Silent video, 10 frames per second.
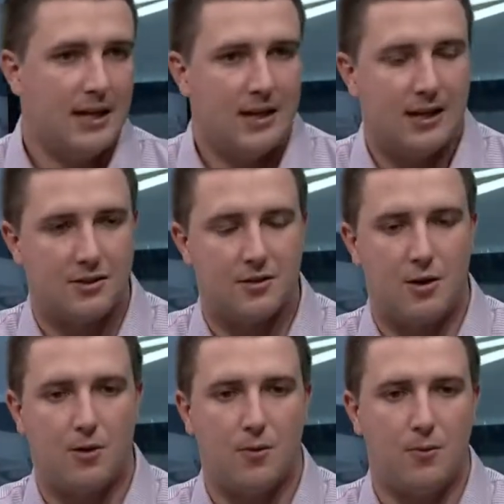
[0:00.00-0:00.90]
and
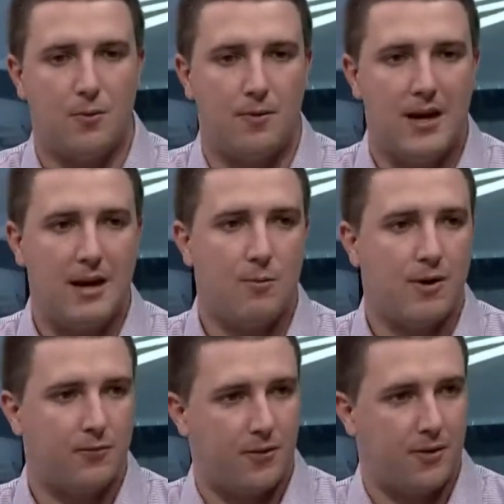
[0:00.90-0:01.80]
so they
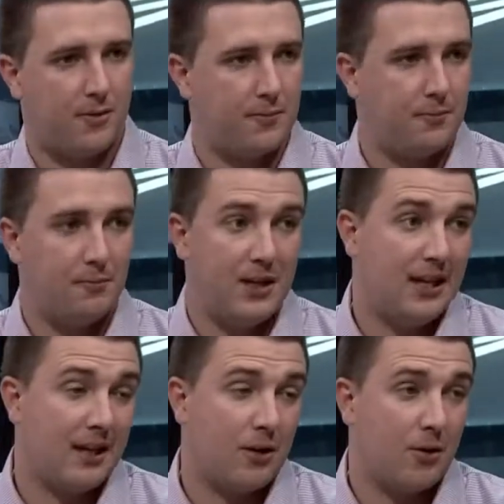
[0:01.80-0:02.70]
went from
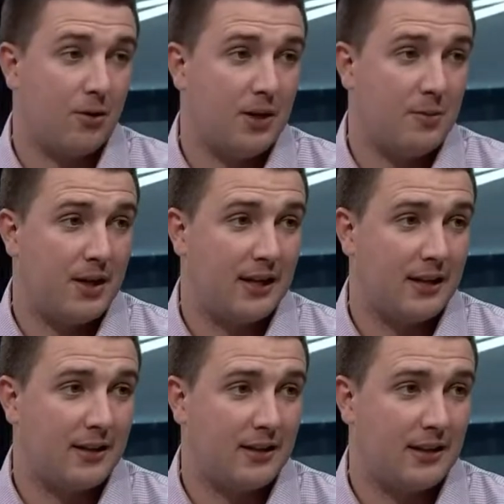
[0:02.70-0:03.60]
being an early
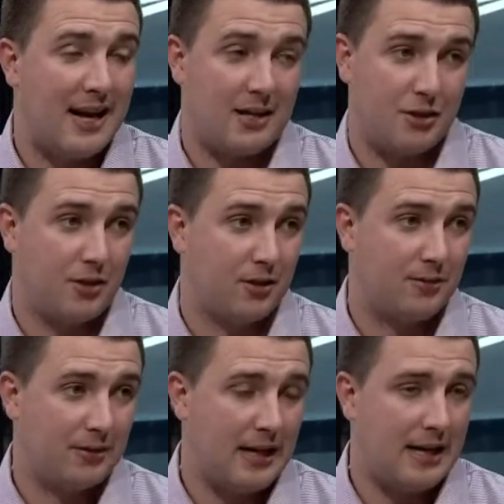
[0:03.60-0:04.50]
pick last year,
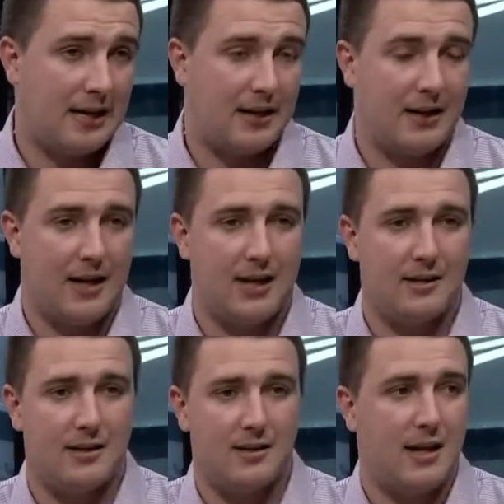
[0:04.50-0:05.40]
uh,
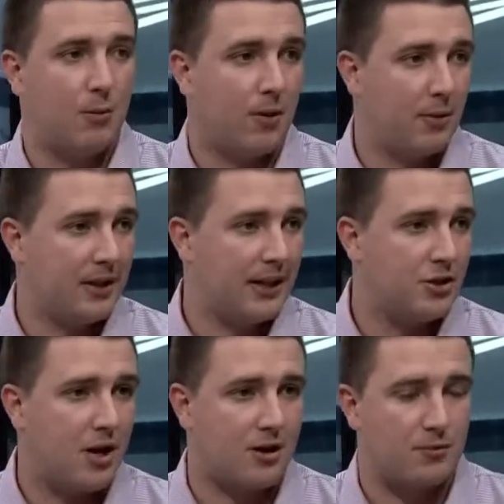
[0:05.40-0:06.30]
and they were able to get
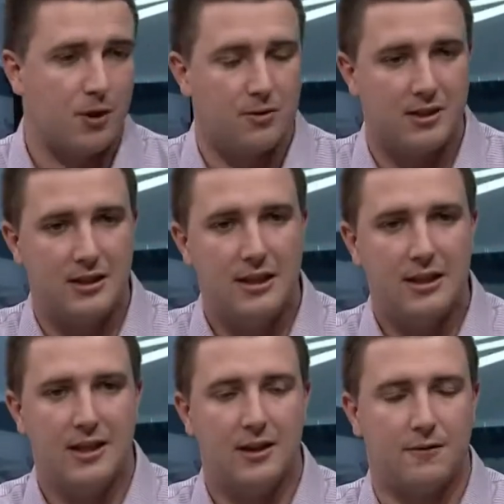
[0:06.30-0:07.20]
Josh Rosen
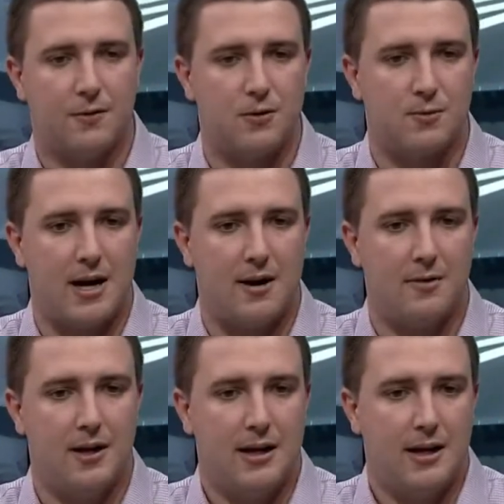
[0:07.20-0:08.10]
in the first
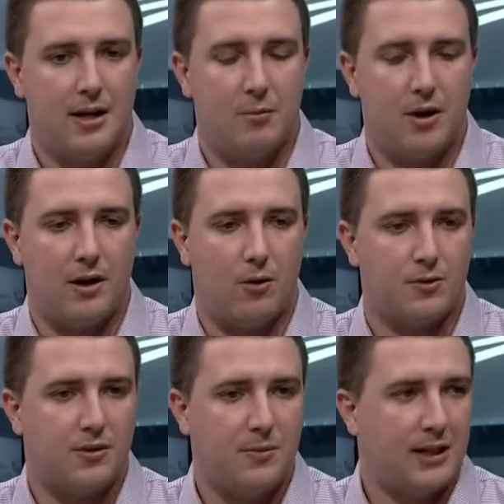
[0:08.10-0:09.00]
round. But
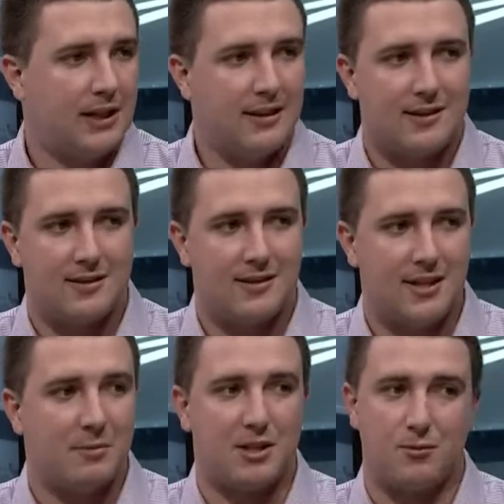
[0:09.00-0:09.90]
ultimately, this is a
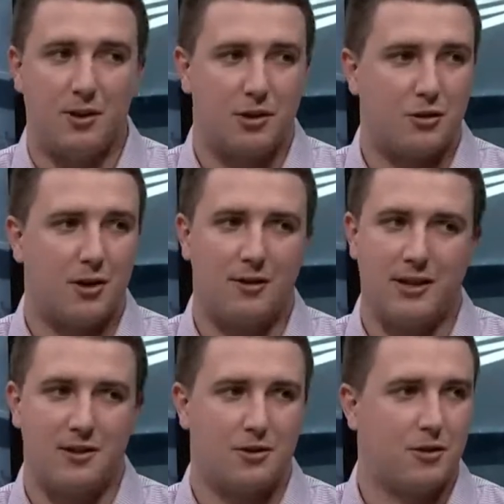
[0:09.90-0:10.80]
team that's really struggling
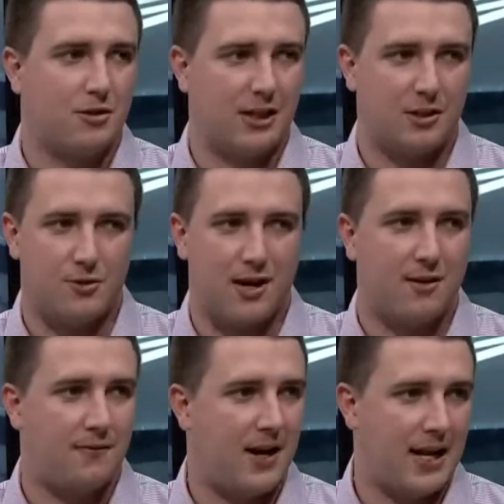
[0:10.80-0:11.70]
and searching and trying
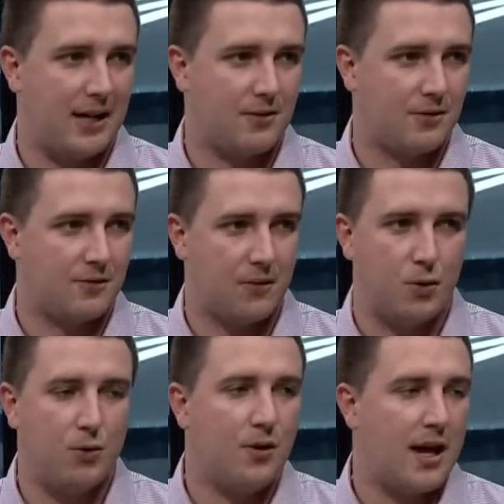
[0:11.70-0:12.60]
to find answers for
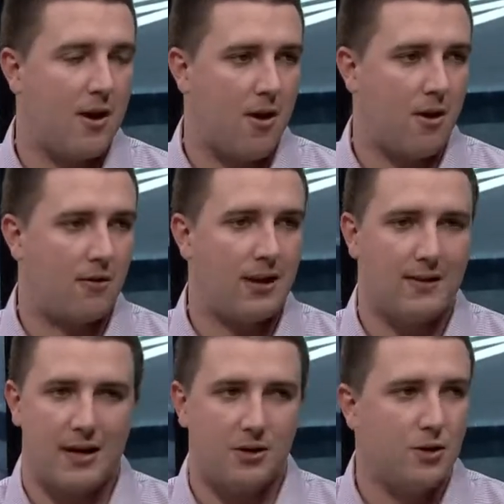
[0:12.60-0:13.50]
who they are. They've
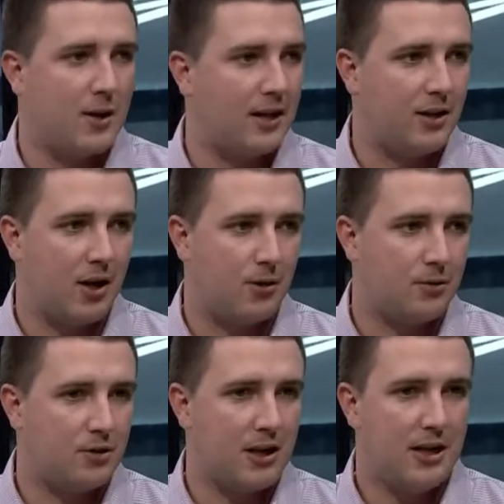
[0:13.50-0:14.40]
got a new head coach